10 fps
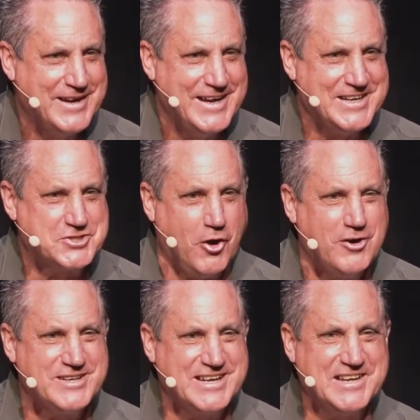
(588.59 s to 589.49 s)
It's
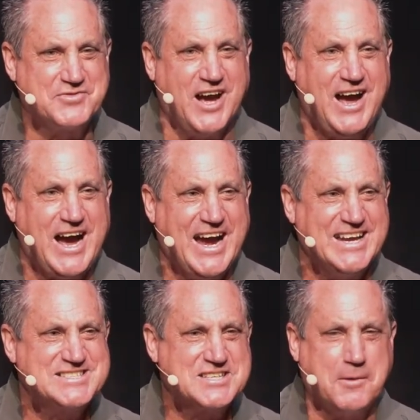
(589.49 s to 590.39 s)
hard to get the
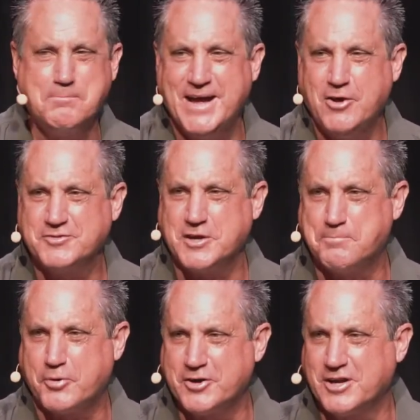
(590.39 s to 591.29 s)
highest amount
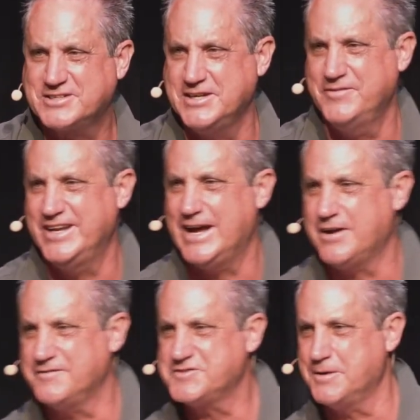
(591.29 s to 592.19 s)
of productivity
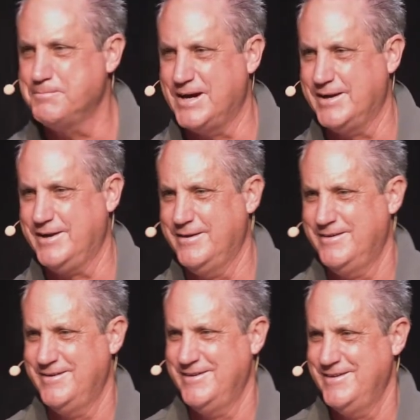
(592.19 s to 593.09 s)
out of somebody.
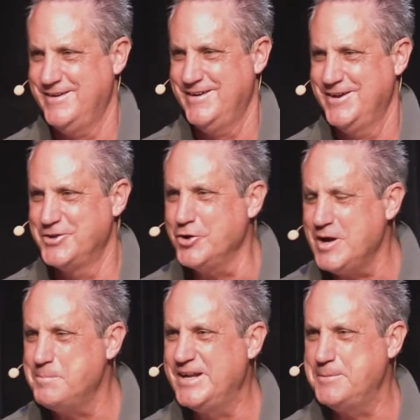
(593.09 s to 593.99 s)
Do you know
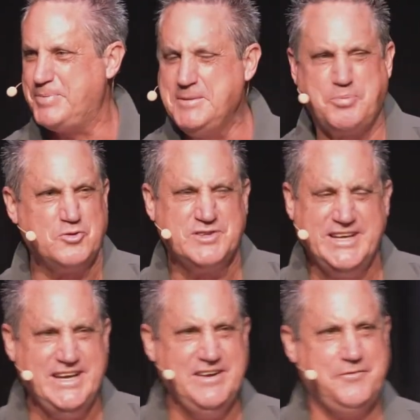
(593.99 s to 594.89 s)
how many people
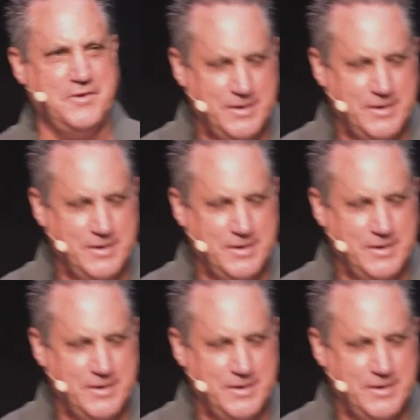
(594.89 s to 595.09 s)
leave